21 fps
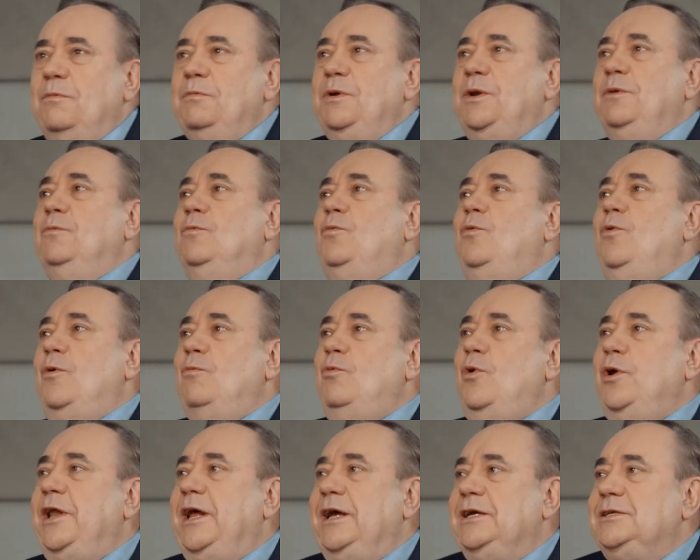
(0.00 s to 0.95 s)
I mean,
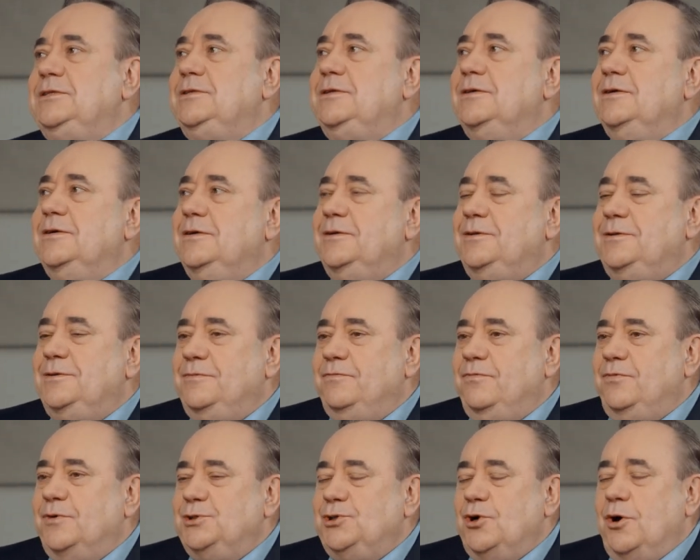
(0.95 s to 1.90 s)
what next
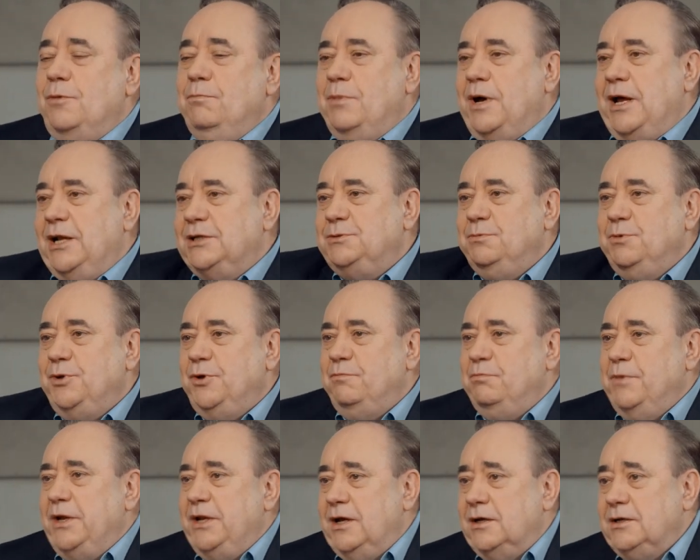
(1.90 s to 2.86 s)
for John Barnes? I mean,
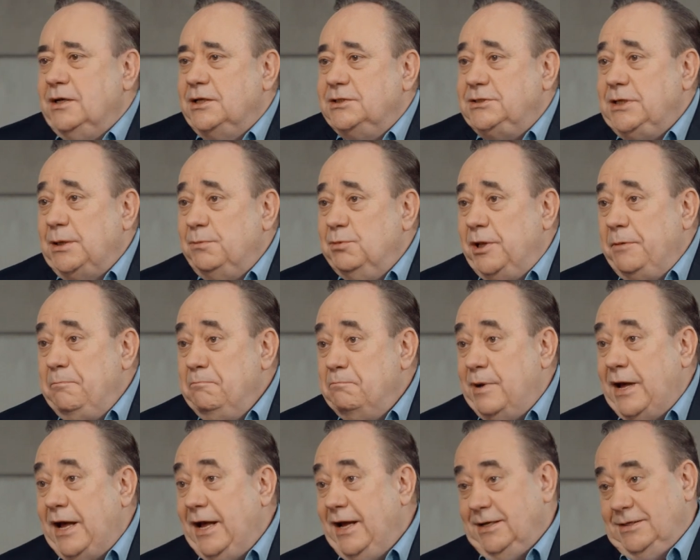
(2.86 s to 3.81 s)
you've made a considerable
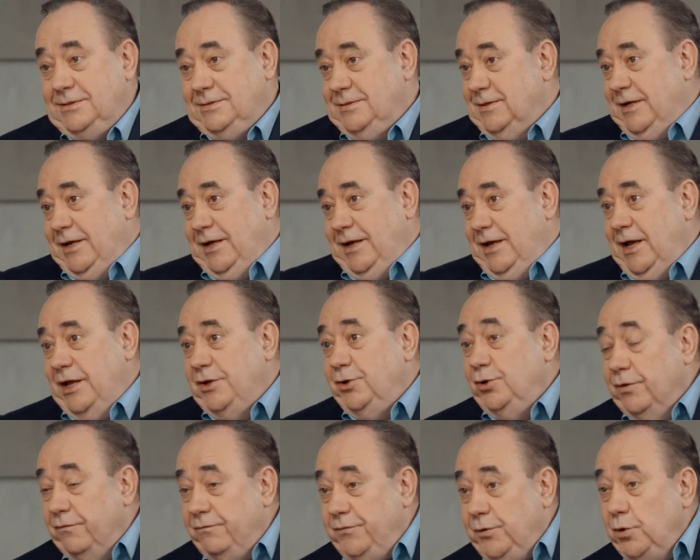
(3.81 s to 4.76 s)
impact in
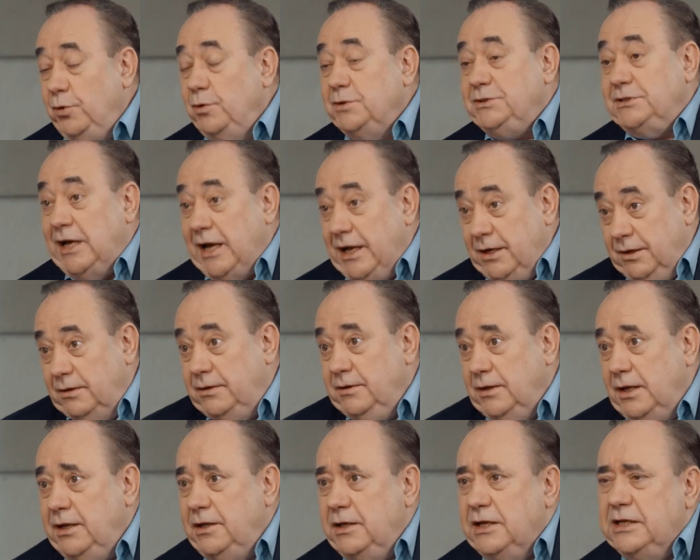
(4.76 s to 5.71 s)
your views and
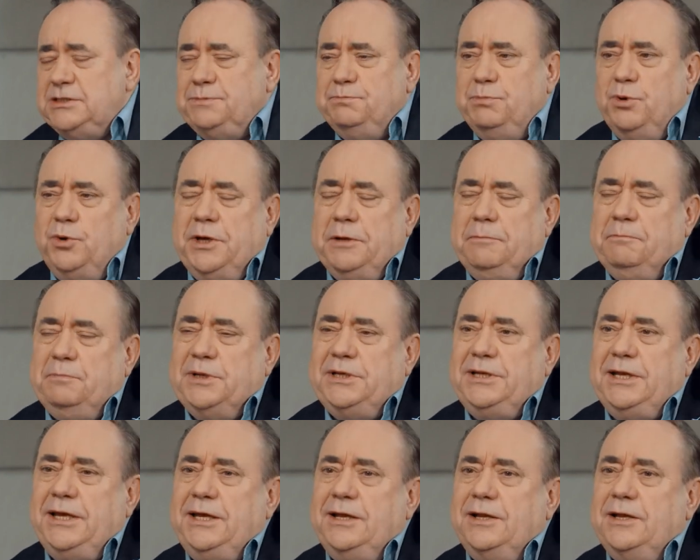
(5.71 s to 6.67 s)
in this book in
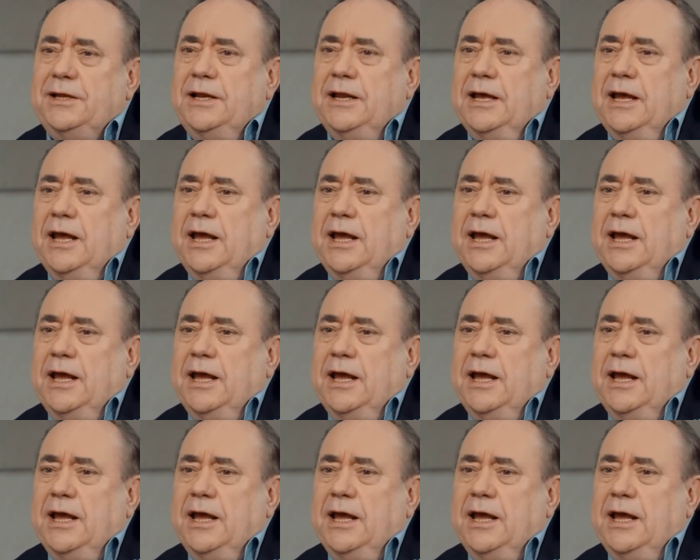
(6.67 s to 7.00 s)
particular.